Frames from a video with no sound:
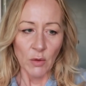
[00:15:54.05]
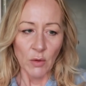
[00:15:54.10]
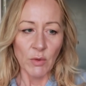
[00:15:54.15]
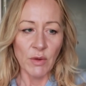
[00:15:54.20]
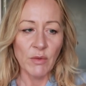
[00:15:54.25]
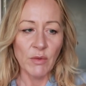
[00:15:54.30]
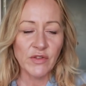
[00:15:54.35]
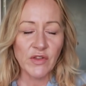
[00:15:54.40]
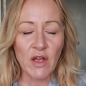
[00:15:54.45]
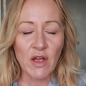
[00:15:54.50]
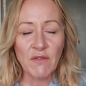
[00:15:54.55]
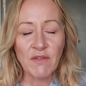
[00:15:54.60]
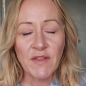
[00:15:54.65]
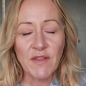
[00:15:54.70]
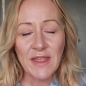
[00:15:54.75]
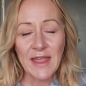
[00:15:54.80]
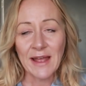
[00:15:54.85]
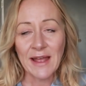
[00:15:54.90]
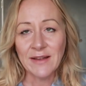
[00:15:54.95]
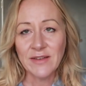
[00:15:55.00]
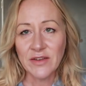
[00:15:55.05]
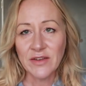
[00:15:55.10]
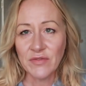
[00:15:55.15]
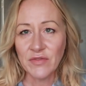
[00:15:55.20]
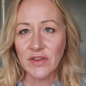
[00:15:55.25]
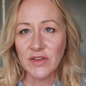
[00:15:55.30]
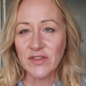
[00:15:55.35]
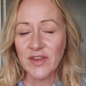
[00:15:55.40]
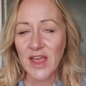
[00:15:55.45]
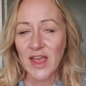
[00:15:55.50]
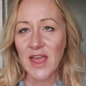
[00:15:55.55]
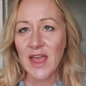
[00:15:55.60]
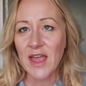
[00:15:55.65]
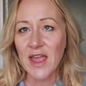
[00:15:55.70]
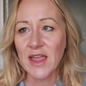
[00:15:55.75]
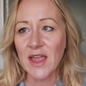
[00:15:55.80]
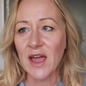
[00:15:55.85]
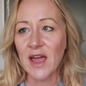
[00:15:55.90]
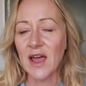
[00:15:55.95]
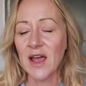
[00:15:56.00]
we were sort of at the end of the
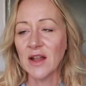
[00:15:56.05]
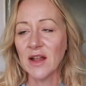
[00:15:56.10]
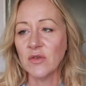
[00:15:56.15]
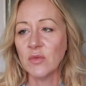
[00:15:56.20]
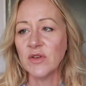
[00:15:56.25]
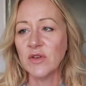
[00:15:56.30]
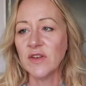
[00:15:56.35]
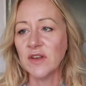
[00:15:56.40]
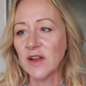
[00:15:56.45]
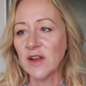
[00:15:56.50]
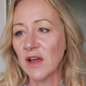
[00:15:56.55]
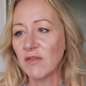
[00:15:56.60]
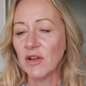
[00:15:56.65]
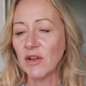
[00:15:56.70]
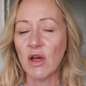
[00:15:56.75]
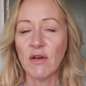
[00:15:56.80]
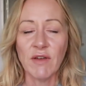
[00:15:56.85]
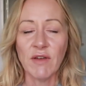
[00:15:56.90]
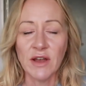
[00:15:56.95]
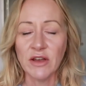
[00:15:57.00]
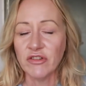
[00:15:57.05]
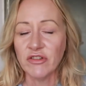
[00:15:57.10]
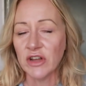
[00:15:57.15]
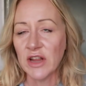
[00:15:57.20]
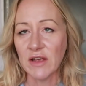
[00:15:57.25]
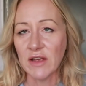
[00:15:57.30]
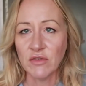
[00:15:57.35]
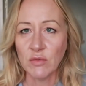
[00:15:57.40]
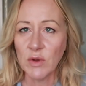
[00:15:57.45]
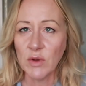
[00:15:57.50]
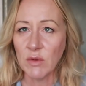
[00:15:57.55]
day and we didn't have a lot of energy left.